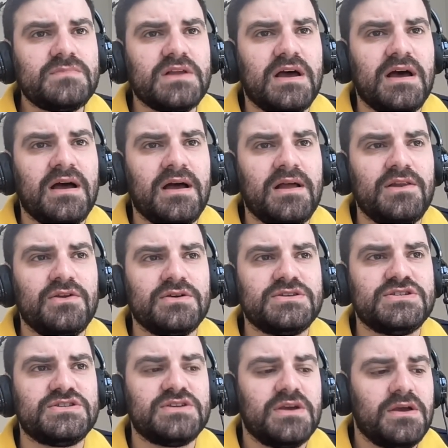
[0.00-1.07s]
Uh,
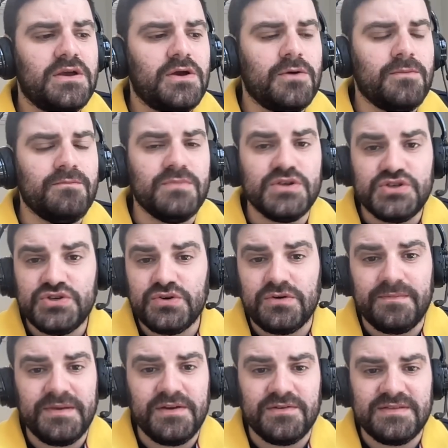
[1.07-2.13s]
looks mature
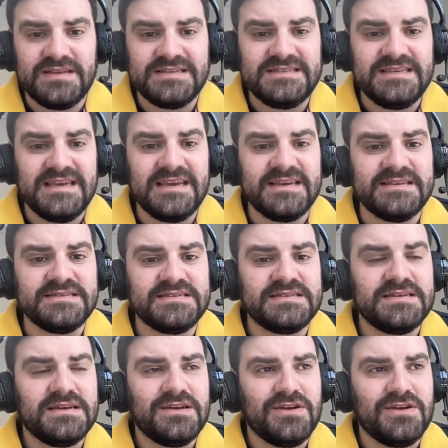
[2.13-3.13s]
beyond his years,